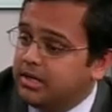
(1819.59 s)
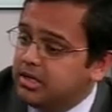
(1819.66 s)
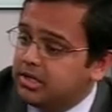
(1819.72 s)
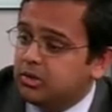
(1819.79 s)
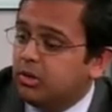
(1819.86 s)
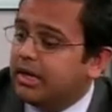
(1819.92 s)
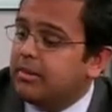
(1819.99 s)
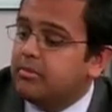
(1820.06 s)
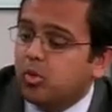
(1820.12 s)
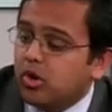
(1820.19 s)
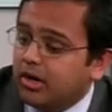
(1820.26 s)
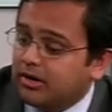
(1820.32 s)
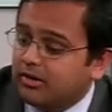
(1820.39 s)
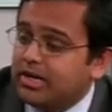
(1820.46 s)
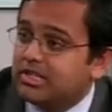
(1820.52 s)
So we'll get more
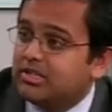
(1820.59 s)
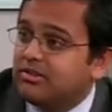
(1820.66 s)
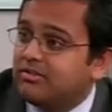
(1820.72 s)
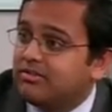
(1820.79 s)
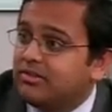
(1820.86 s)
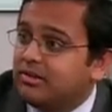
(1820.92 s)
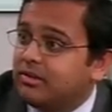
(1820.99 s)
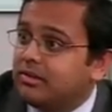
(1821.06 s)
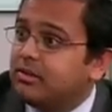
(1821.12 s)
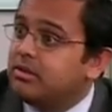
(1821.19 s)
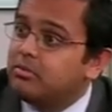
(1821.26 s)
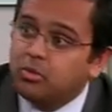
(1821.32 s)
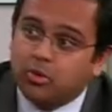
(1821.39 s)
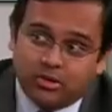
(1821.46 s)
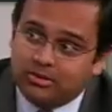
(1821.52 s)
aggressive the
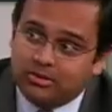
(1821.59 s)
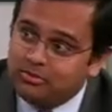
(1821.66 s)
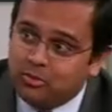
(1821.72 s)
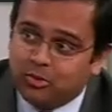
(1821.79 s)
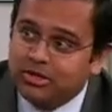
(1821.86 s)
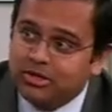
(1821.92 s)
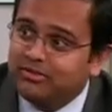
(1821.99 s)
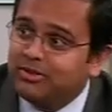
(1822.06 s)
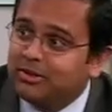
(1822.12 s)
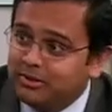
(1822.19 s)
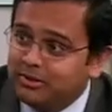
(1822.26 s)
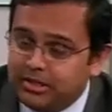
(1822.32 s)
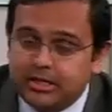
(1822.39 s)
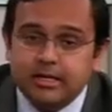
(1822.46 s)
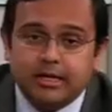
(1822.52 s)
more
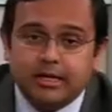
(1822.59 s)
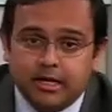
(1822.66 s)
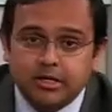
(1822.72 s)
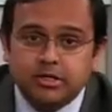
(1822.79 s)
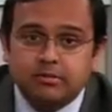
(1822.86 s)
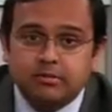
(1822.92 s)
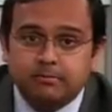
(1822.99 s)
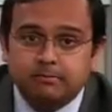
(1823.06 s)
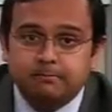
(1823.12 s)
difficult the indication.